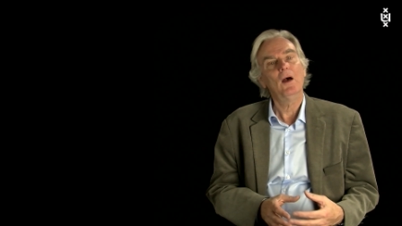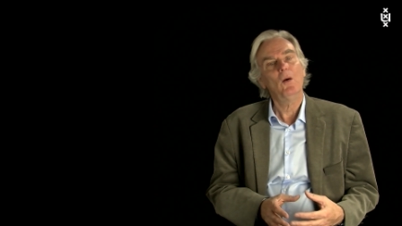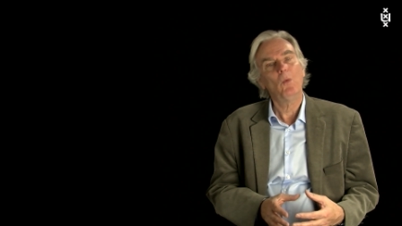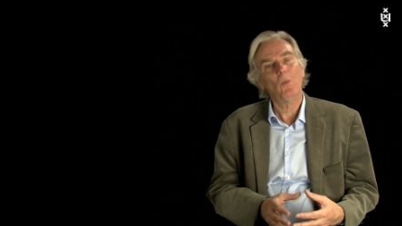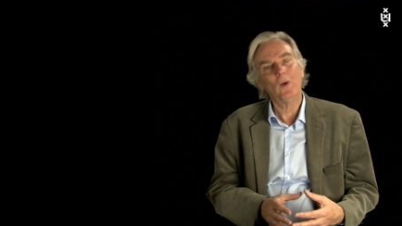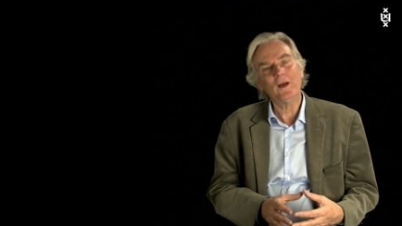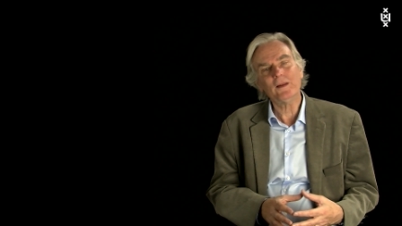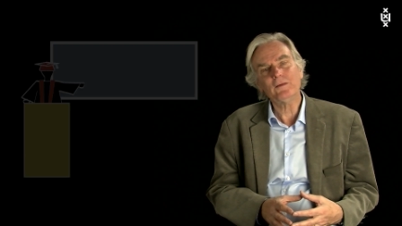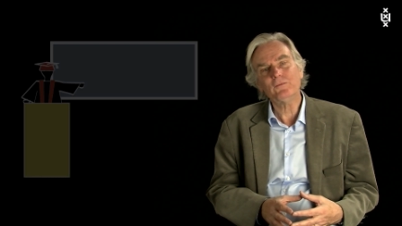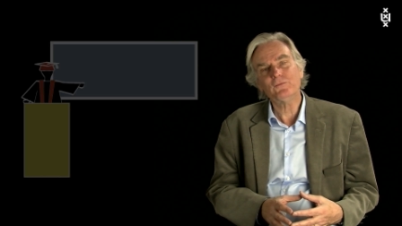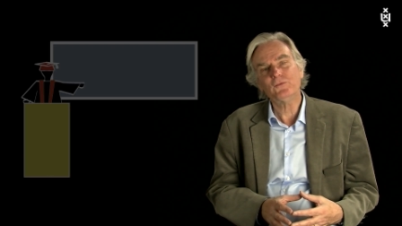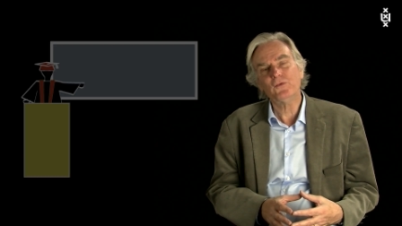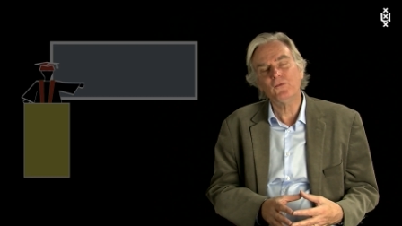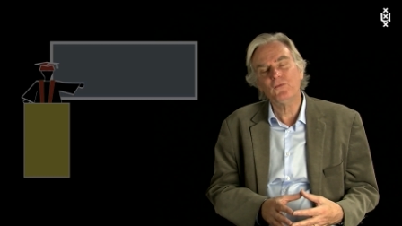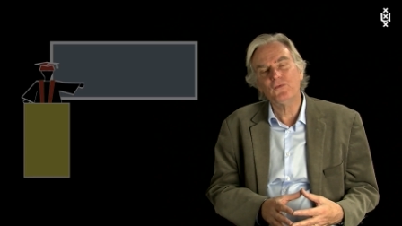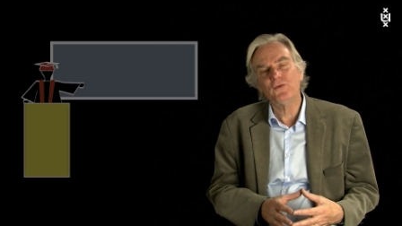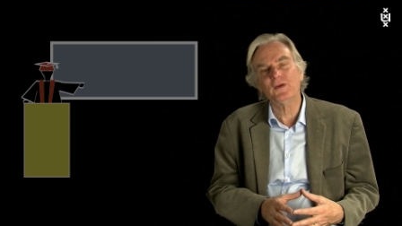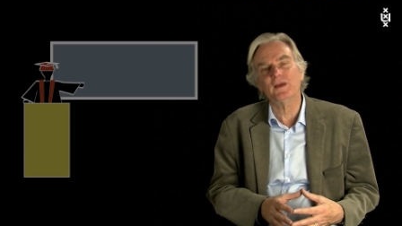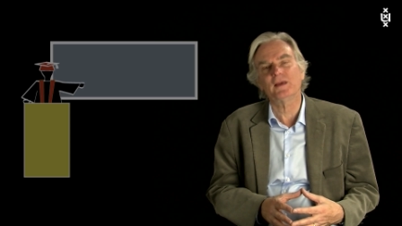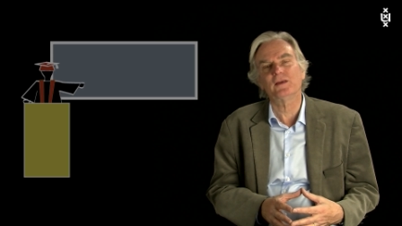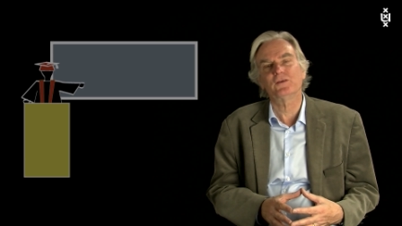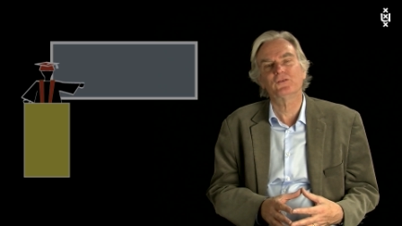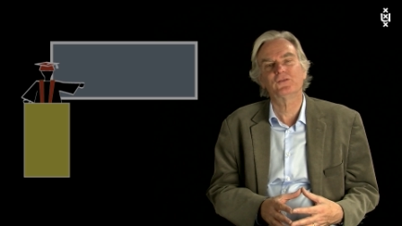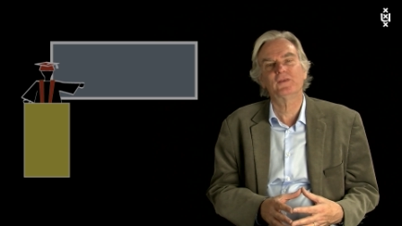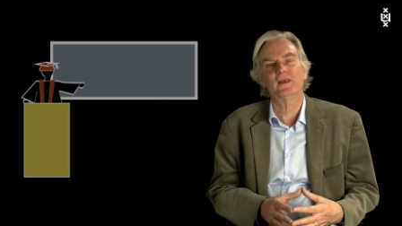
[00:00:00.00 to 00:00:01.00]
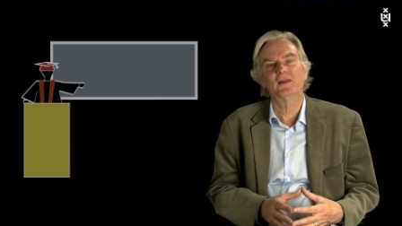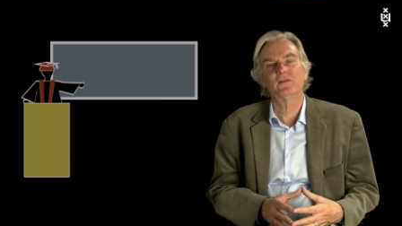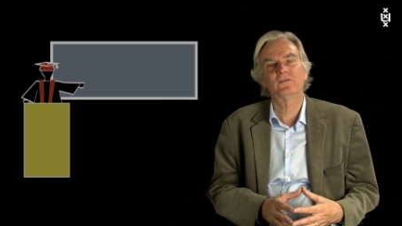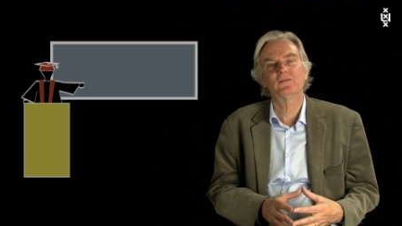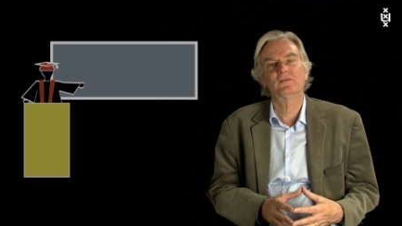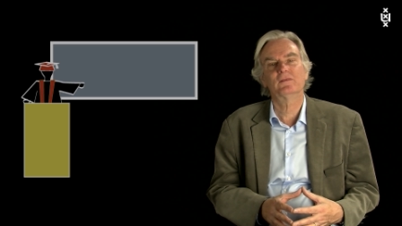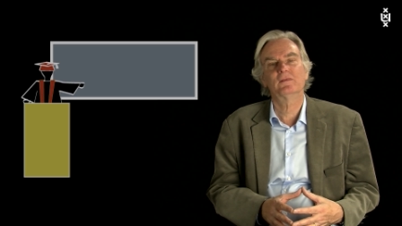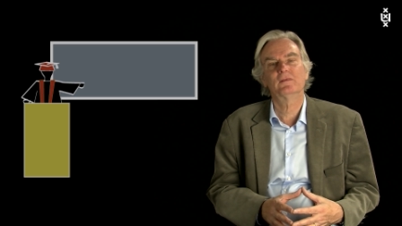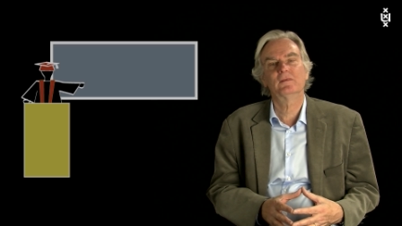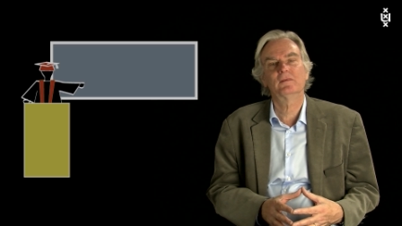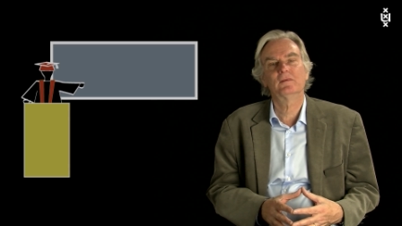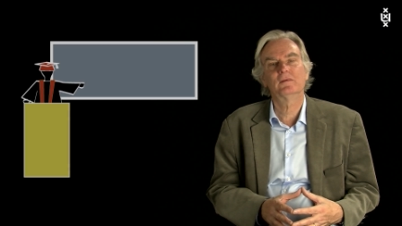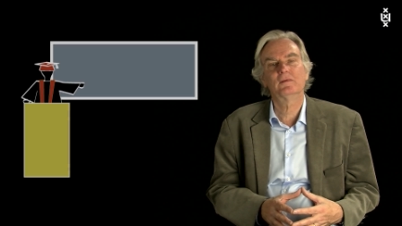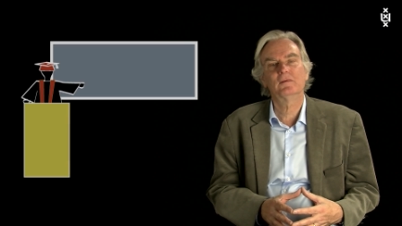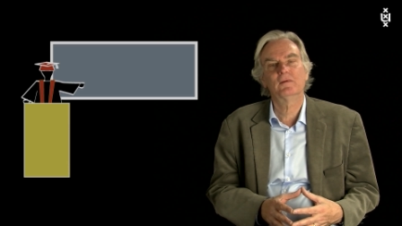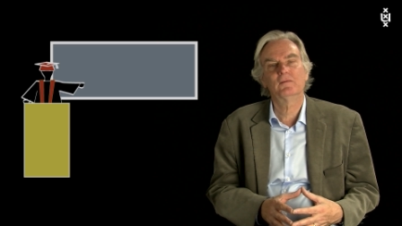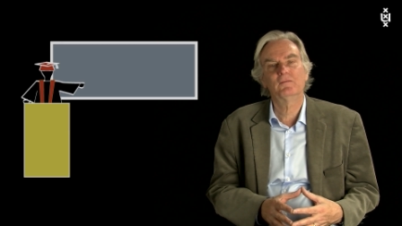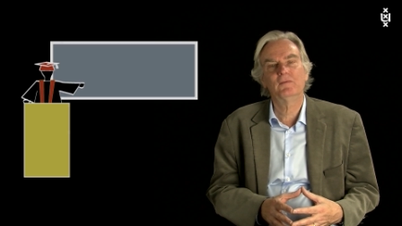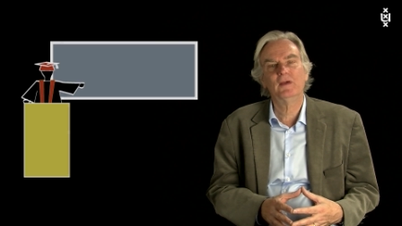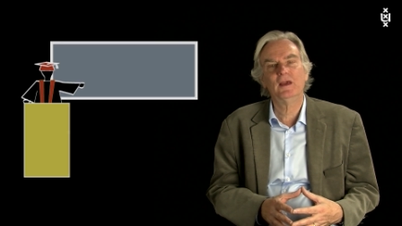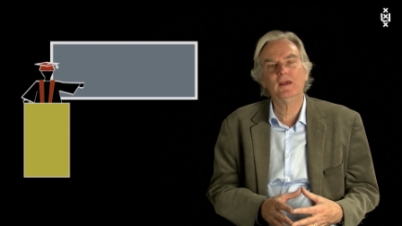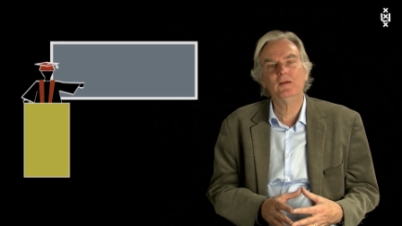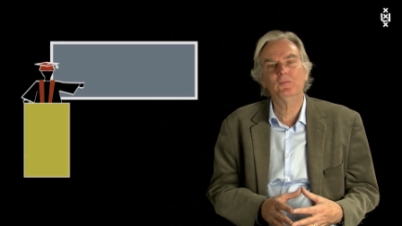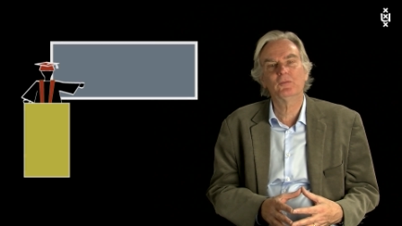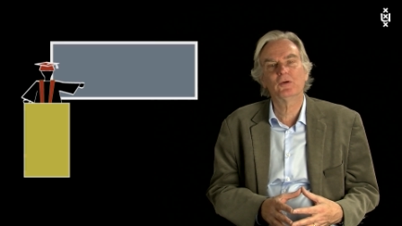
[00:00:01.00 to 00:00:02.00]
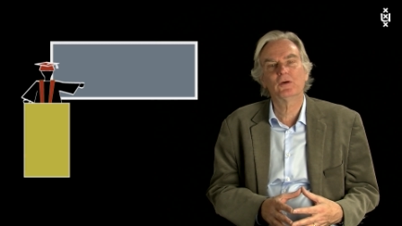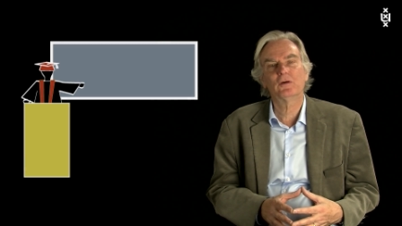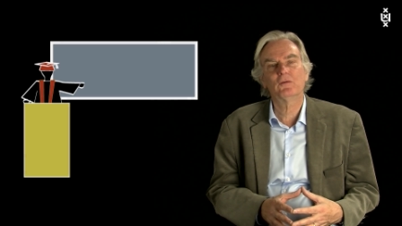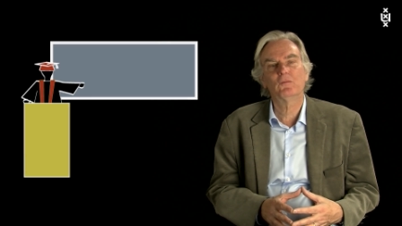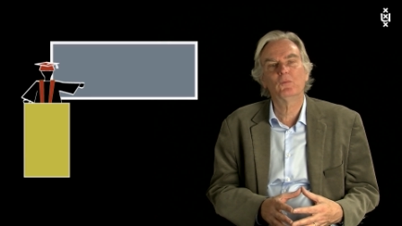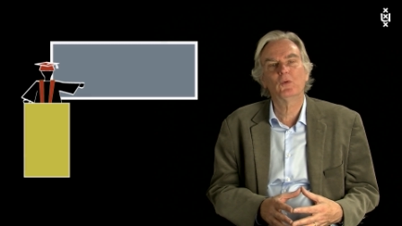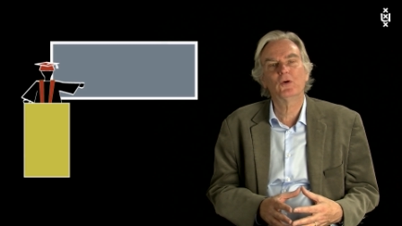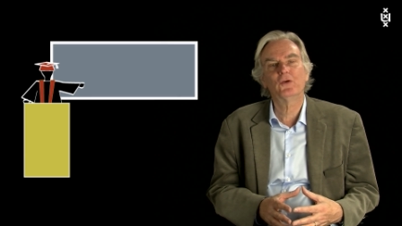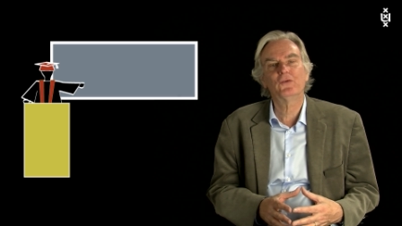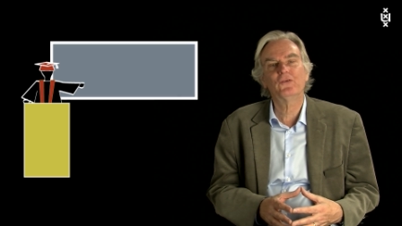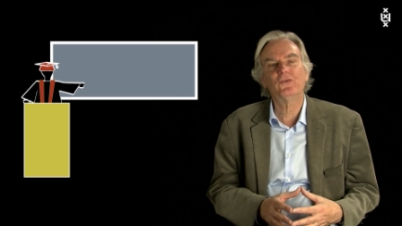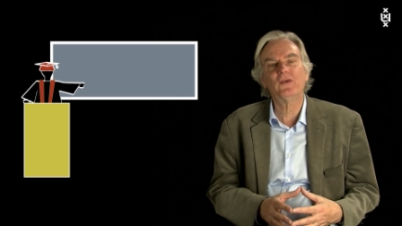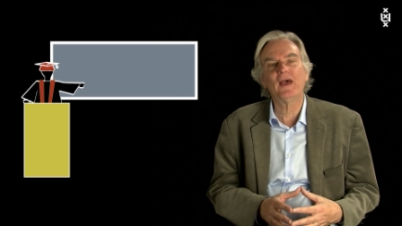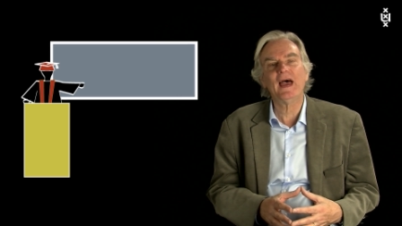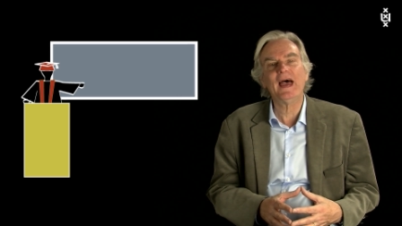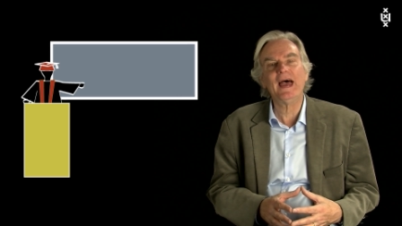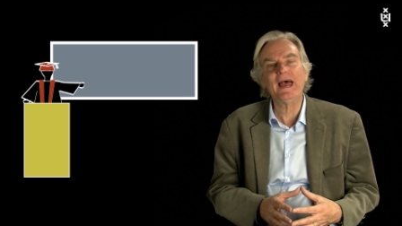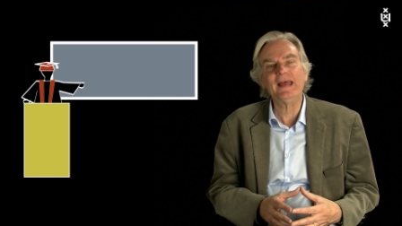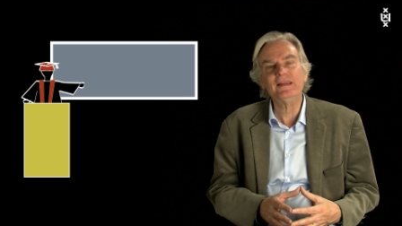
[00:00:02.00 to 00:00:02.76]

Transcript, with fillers: One of the things that Weber was